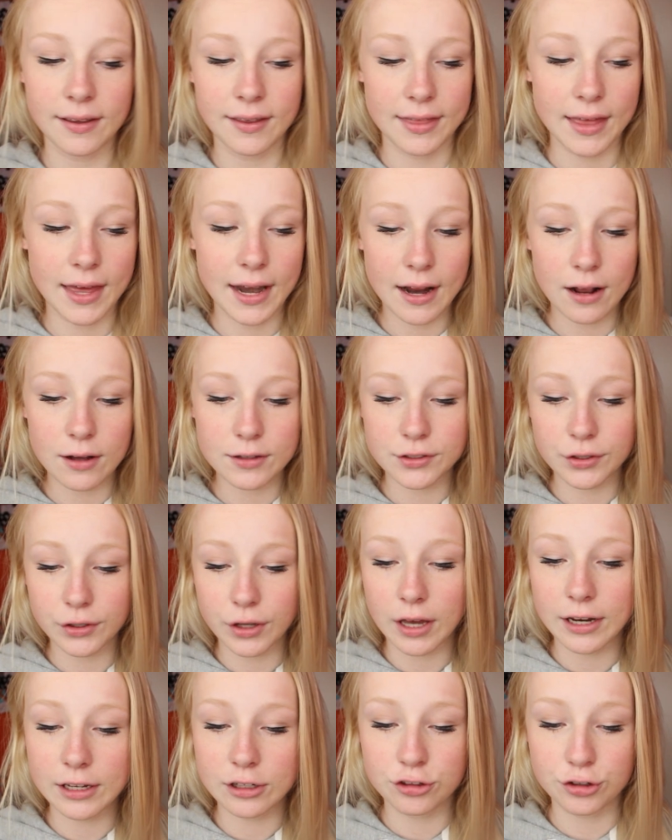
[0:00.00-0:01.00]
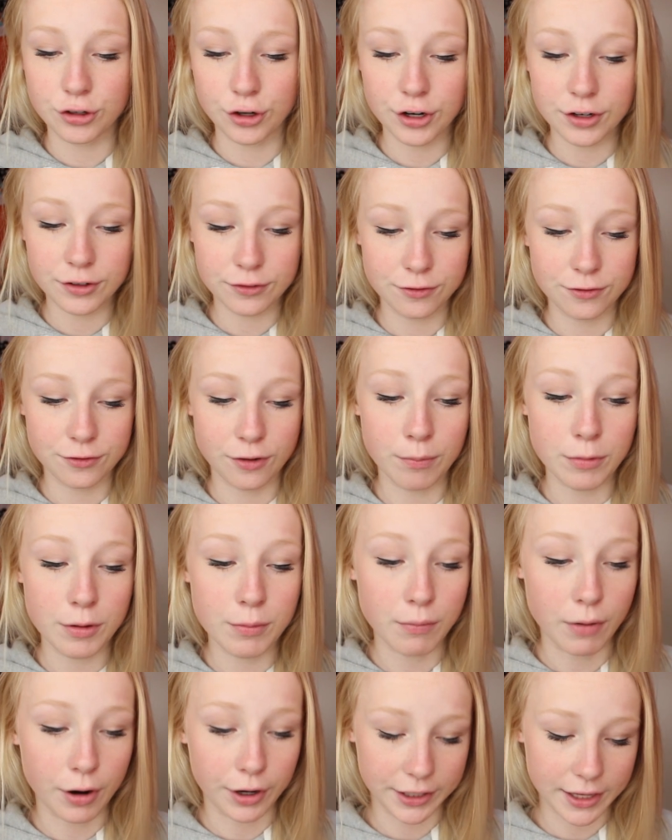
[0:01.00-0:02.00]
Then I also got a shirt from
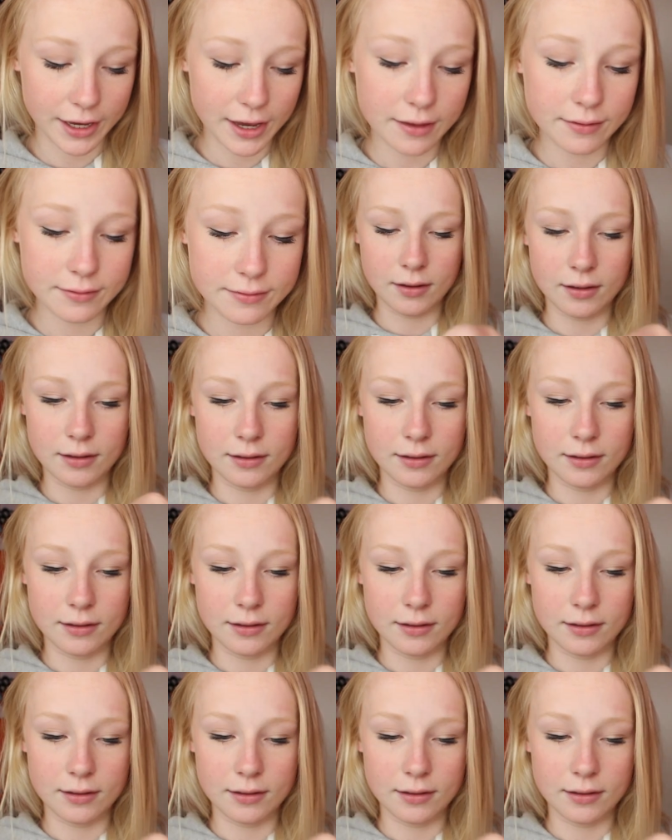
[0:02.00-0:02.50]
the market.